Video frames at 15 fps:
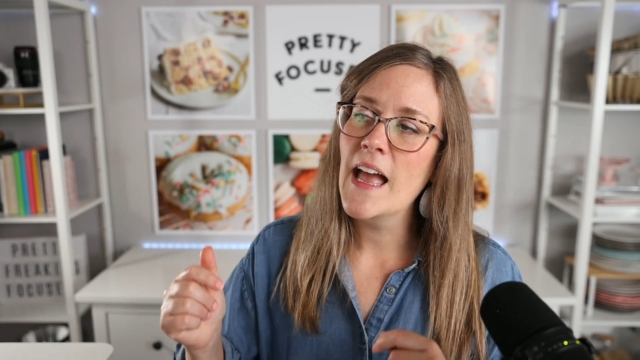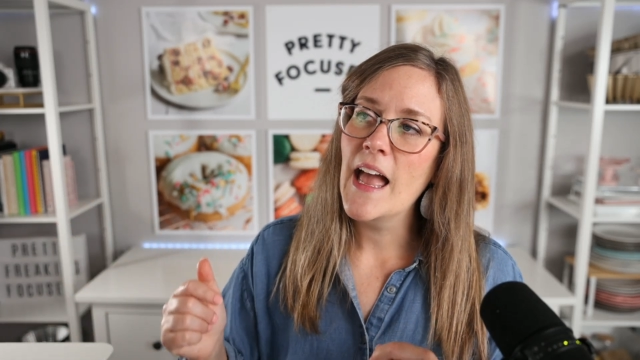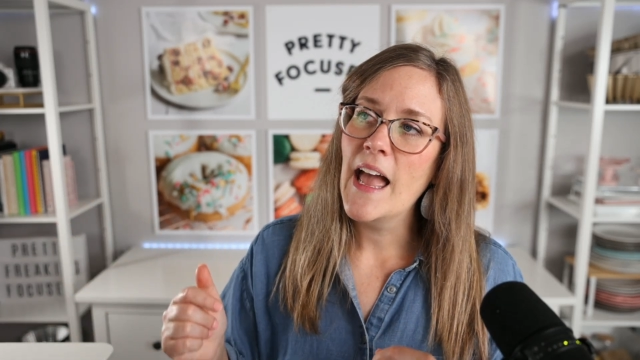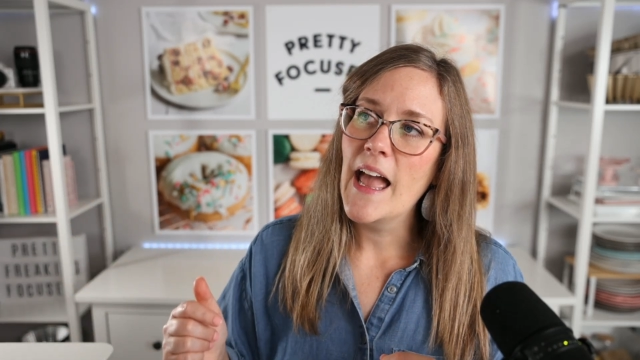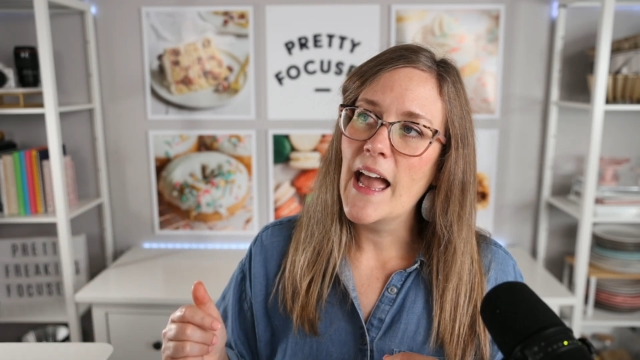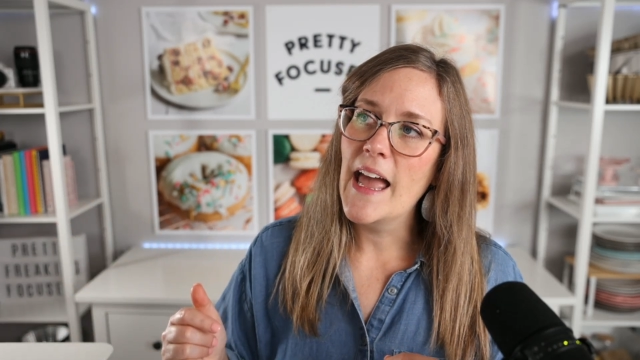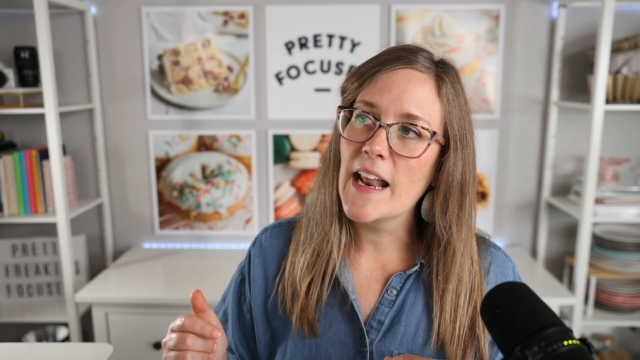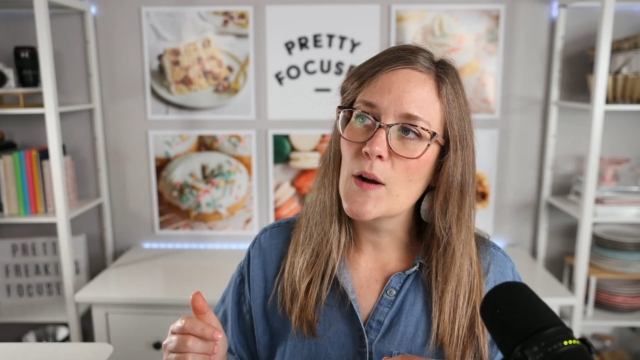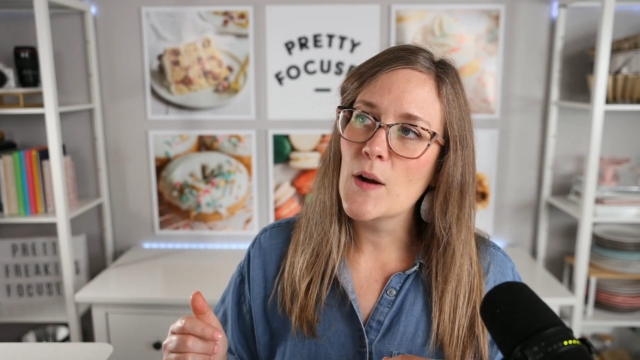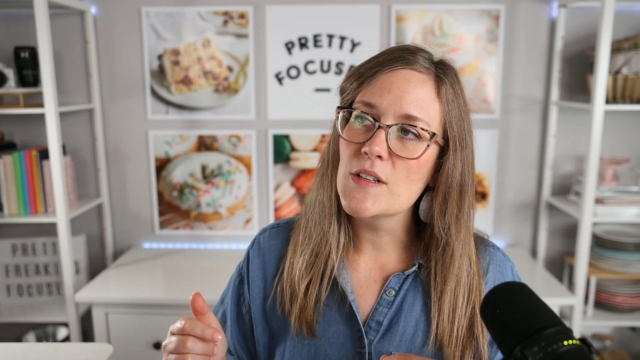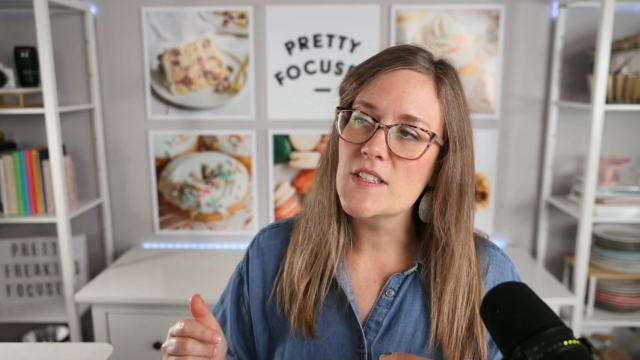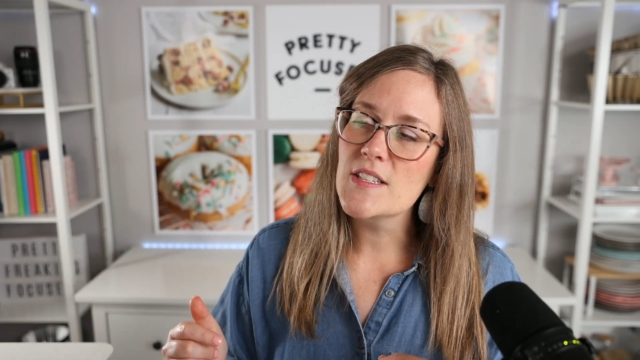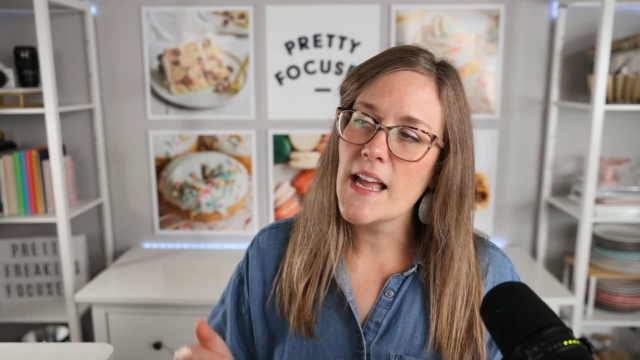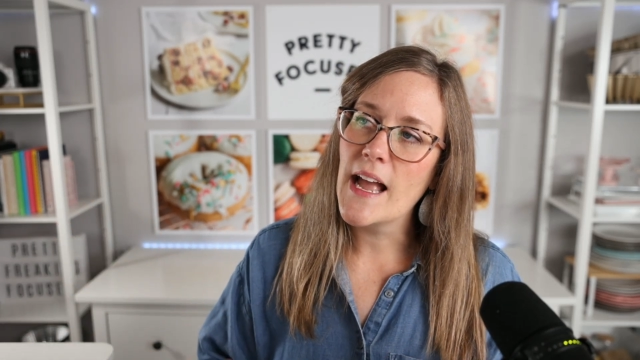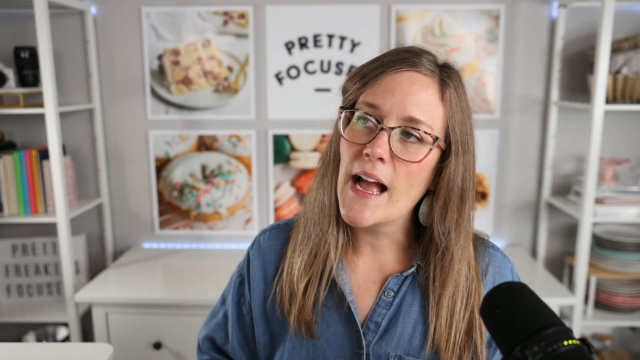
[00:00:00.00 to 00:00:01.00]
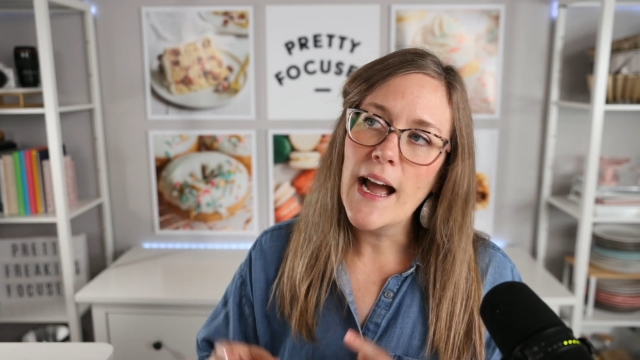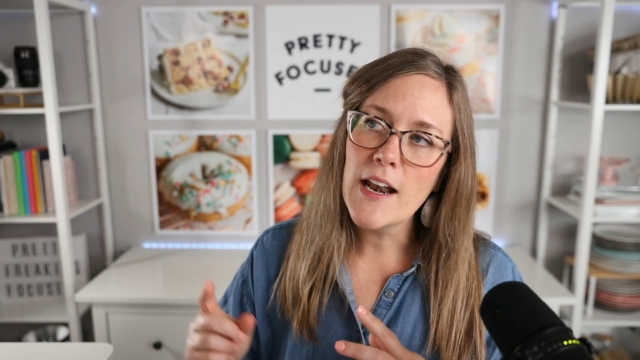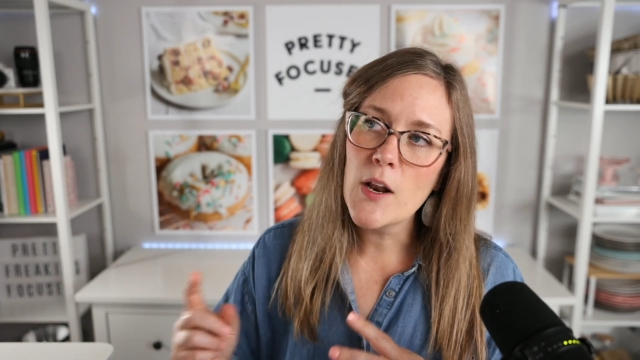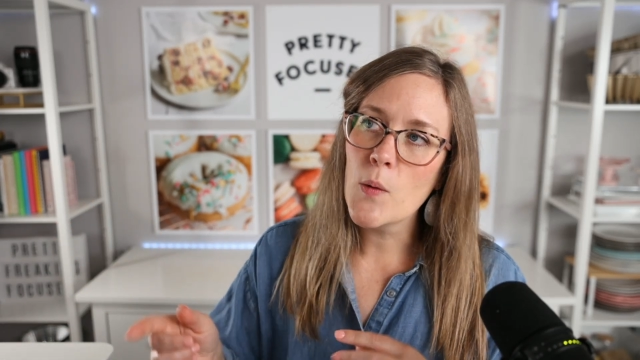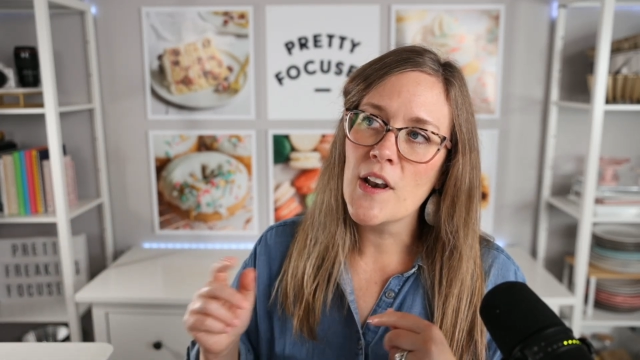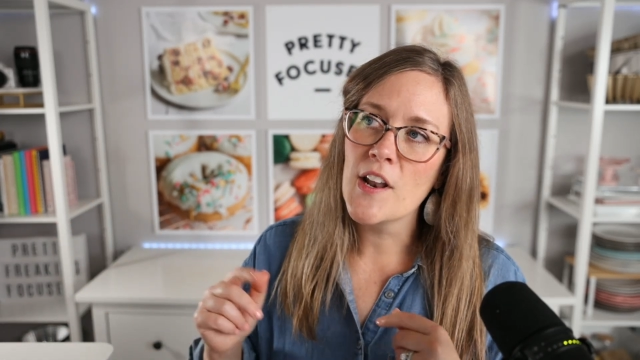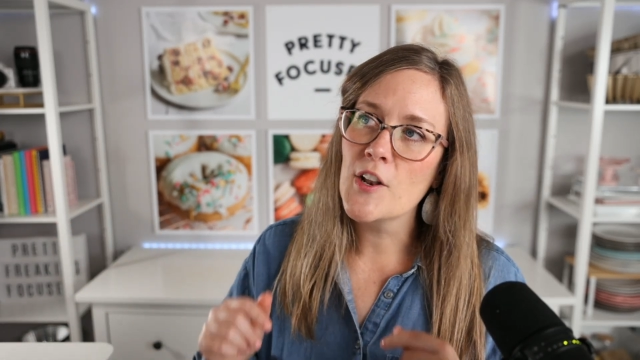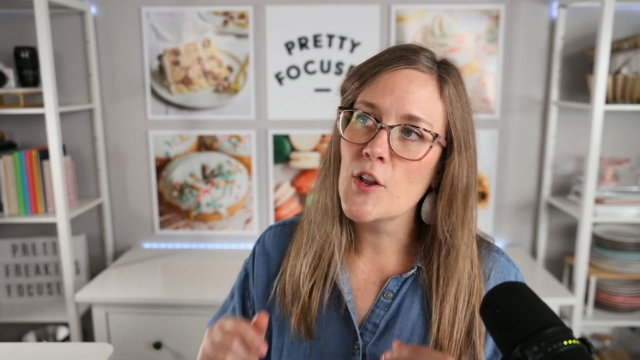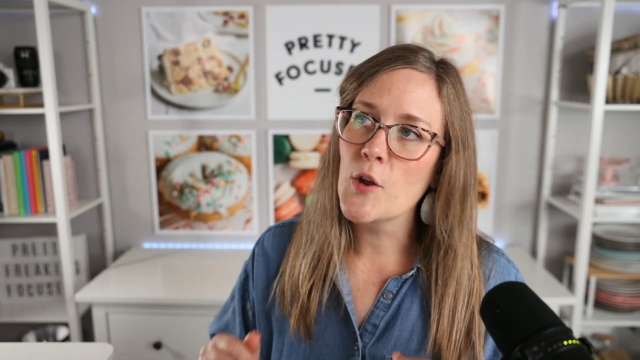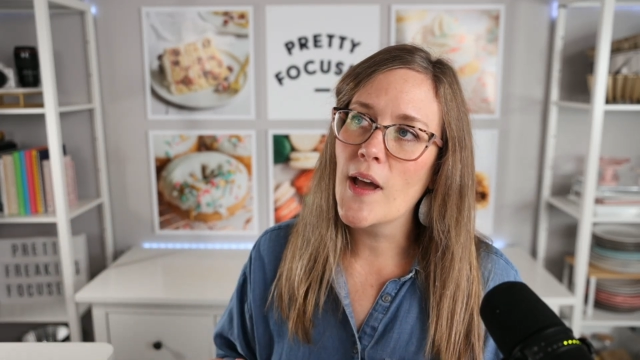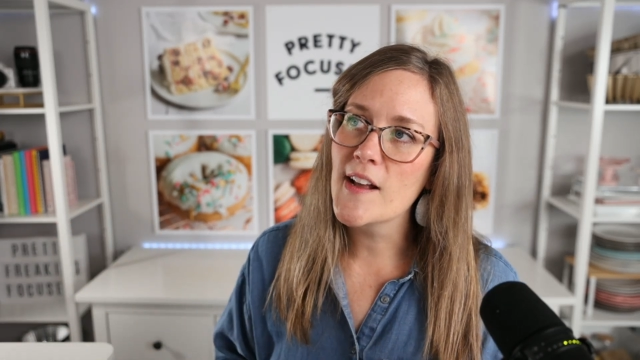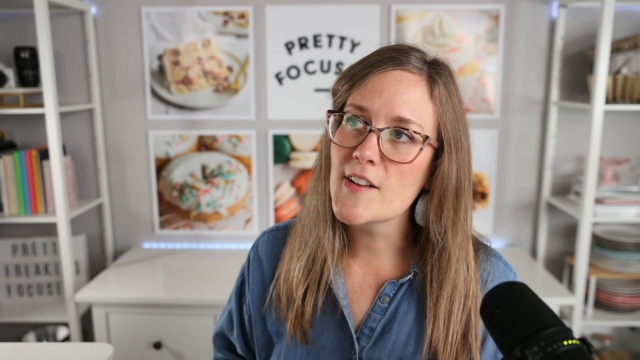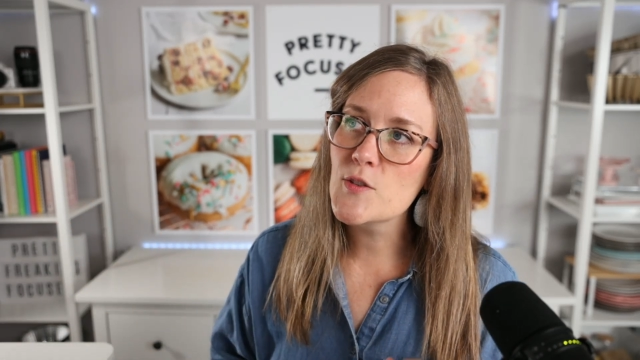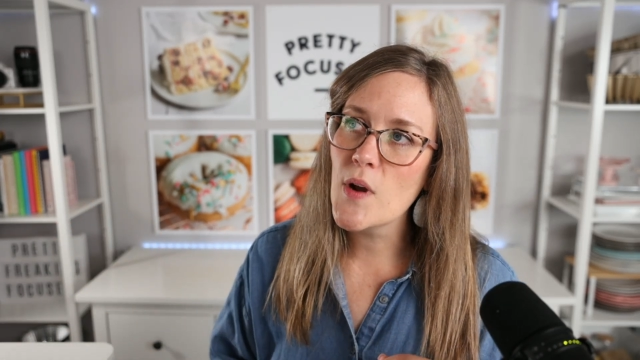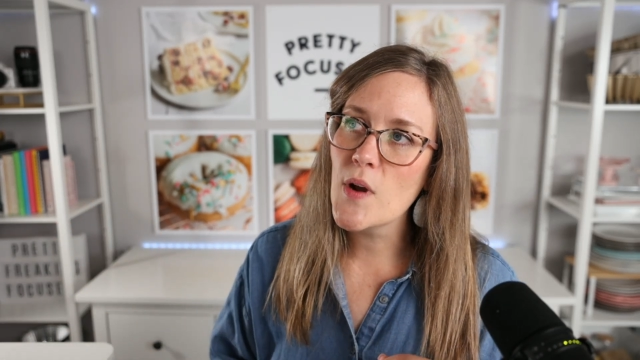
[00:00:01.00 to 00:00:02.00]
and I would say, I don't wanna do
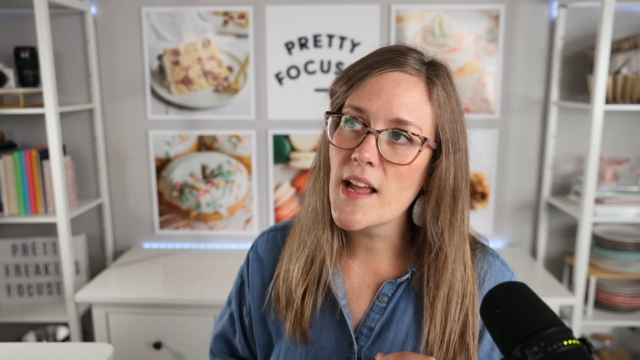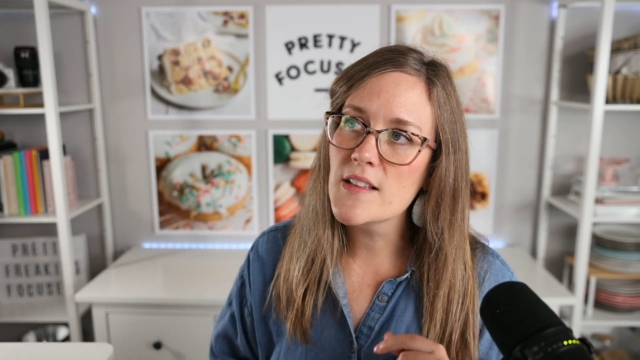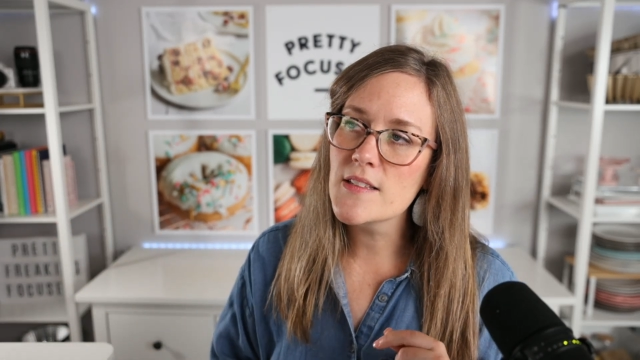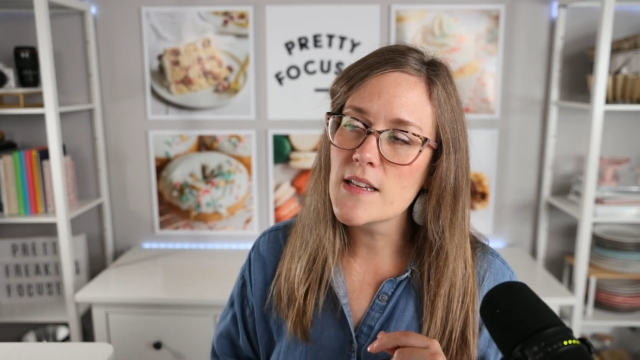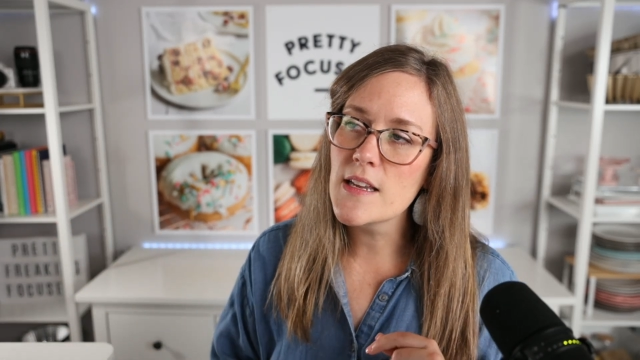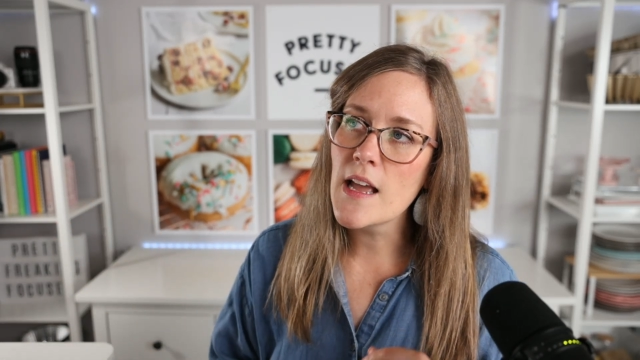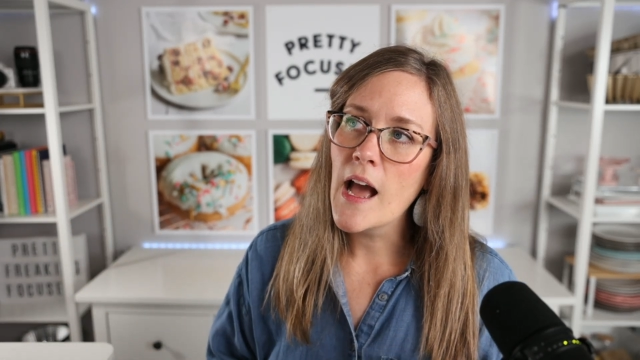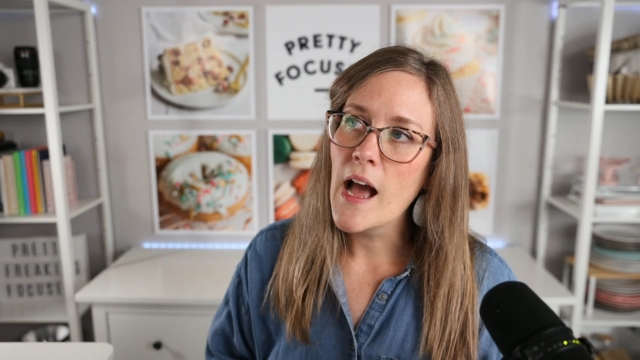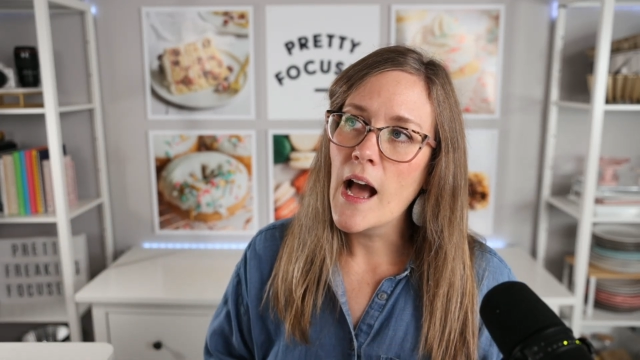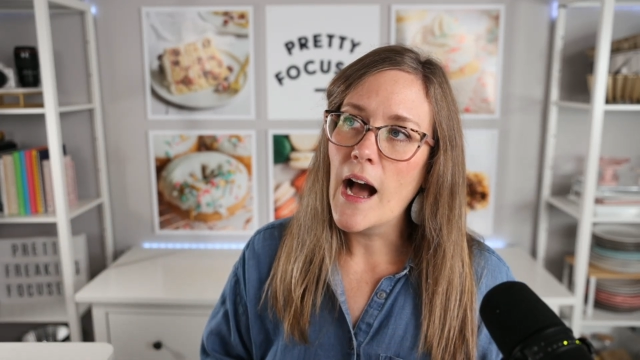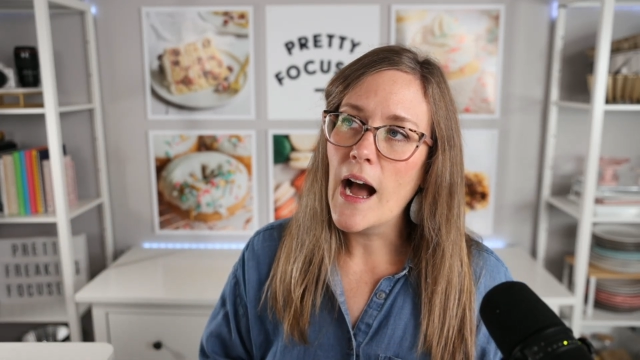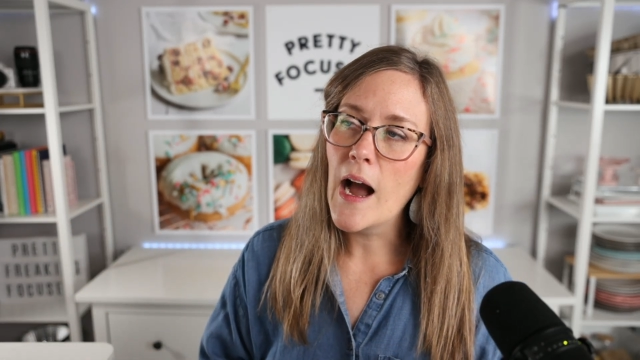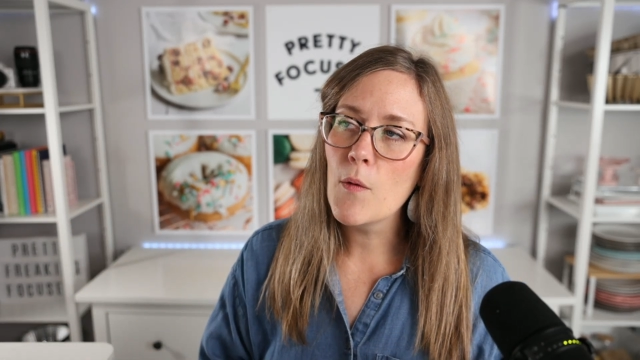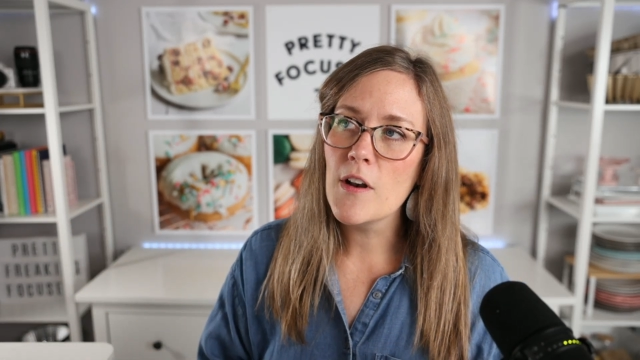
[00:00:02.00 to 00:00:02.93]
X, Y, and Z. I wanna